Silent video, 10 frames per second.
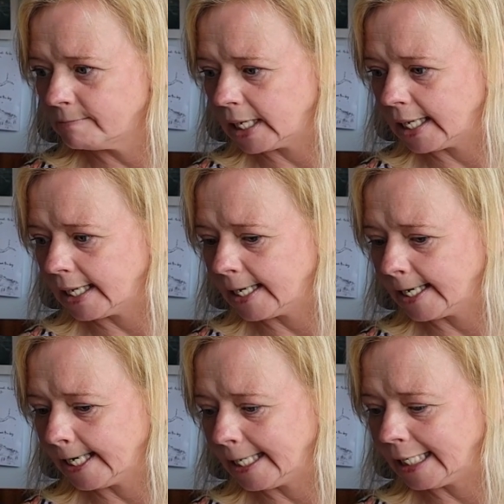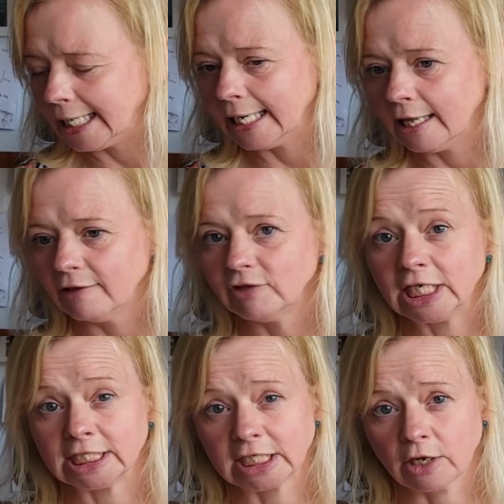by
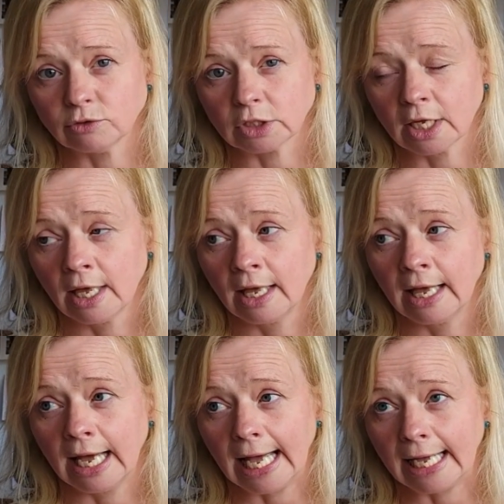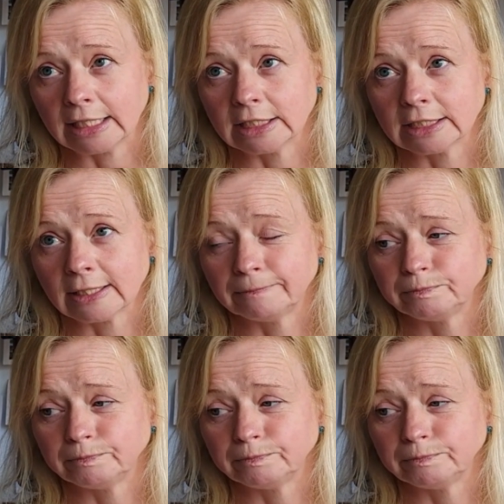Vicky Sows, and